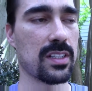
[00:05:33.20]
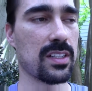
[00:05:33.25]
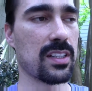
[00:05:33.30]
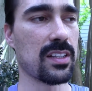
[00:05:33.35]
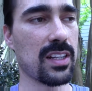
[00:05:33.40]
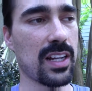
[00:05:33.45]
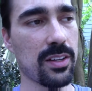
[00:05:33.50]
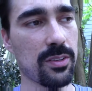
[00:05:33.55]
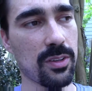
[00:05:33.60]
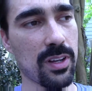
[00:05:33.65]

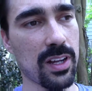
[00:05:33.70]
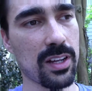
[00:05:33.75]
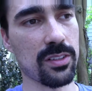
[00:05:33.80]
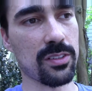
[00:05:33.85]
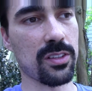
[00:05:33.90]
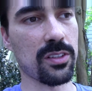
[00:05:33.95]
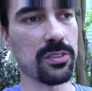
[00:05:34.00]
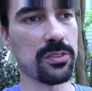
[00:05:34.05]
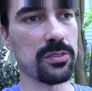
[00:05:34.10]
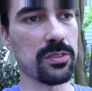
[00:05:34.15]
I'll
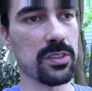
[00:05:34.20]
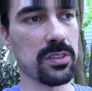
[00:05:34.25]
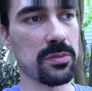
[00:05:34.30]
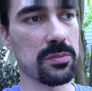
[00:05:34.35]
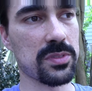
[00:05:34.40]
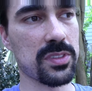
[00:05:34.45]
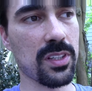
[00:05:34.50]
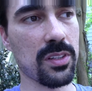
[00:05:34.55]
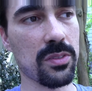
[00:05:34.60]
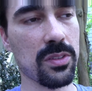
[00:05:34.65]
go through them.
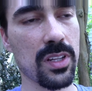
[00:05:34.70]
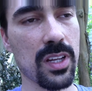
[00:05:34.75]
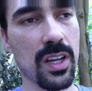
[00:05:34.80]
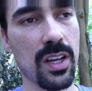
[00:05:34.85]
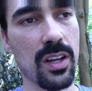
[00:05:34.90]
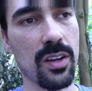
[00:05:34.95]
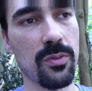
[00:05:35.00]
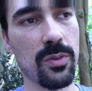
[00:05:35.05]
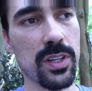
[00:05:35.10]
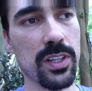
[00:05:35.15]
So
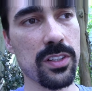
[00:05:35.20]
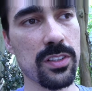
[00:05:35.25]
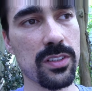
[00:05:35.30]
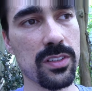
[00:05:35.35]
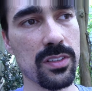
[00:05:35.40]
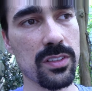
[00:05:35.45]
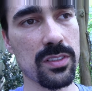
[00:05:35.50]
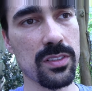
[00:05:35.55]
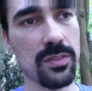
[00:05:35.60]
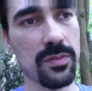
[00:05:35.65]
when
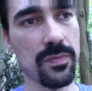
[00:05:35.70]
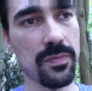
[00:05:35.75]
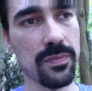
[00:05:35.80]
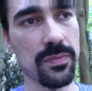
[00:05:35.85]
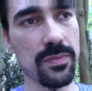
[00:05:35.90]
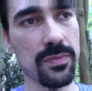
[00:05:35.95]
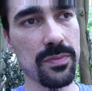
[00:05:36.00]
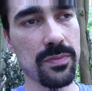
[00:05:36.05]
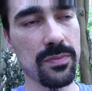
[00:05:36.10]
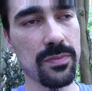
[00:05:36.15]

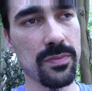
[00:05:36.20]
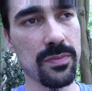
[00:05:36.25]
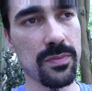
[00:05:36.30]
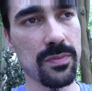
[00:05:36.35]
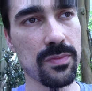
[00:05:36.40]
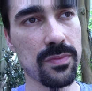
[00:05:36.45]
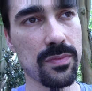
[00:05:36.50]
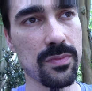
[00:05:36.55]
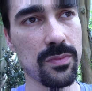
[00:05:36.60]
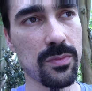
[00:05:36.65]

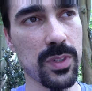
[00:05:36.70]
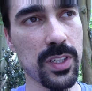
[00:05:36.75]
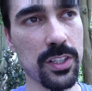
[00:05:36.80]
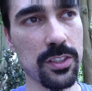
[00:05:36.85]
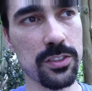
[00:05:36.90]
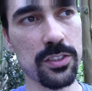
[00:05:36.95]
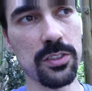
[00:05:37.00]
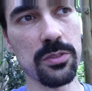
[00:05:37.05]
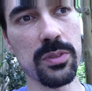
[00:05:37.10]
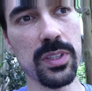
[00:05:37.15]
you're
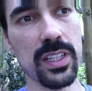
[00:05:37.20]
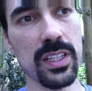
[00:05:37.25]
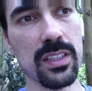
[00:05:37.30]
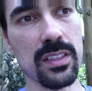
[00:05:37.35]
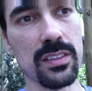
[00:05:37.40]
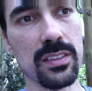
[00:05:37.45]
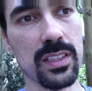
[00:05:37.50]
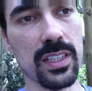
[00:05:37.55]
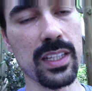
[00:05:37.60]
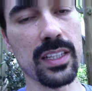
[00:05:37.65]

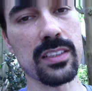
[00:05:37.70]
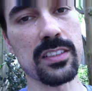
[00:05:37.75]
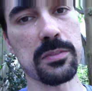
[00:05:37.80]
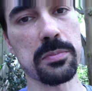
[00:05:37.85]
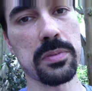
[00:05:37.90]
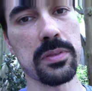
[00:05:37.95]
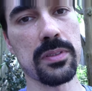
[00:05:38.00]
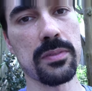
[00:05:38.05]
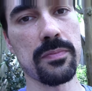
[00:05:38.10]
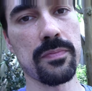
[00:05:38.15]
doing Lisp,
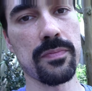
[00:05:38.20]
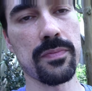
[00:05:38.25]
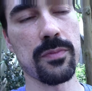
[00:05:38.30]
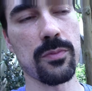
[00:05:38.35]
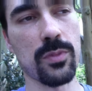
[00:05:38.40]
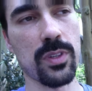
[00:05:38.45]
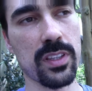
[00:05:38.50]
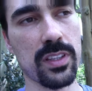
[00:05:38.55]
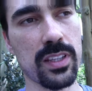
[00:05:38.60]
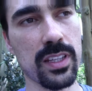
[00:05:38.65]

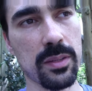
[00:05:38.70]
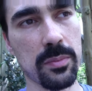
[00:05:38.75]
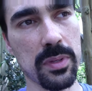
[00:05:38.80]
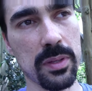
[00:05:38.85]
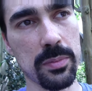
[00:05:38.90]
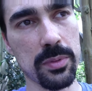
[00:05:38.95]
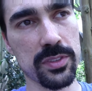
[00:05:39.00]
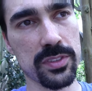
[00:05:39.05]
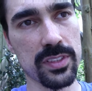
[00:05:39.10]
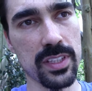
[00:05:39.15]
one thing
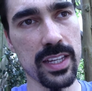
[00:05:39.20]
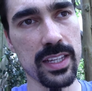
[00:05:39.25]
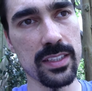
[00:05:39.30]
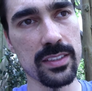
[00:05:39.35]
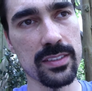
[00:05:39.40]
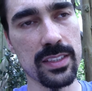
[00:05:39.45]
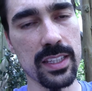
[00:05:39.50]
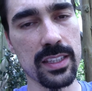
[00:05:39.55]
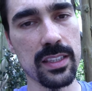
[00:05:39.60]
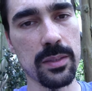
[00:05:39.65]
people say
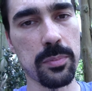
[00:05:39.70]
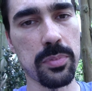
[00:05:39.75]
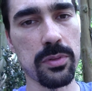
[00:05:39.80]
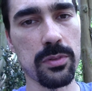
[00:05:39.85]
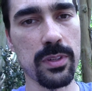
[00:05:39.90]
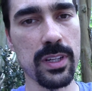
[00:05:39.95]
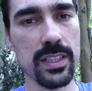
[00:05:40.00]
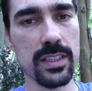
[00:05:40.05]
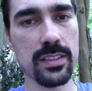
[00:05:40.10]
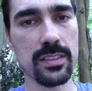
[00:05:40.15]
is that the
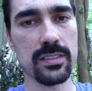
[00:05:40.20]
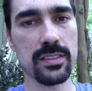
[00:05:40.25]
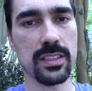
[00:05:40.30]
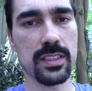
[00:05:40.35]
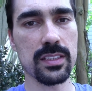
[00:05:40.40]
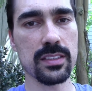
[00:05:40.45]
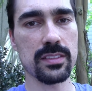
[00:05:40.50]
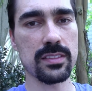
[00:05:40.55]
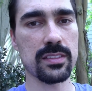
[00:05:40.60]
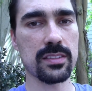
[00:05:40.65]

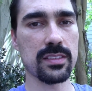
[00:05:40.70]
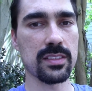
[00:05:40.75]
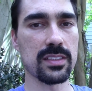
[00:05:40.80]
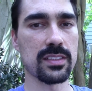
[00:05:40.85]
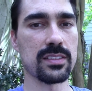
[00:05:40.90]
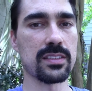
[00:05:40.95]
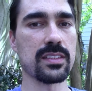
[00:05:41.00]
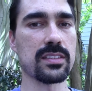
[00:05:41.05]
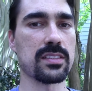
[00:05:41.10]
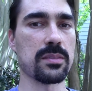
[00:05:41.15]
parentheses
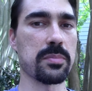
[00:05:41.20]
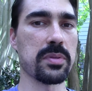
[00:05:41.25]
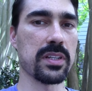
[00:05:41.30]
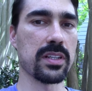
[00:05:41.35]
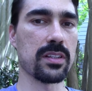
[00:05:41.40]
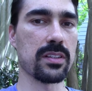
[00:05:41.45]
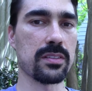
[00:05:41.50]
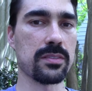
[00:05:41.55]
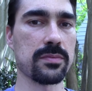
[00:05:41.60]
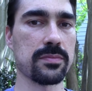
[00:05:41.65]
disappear.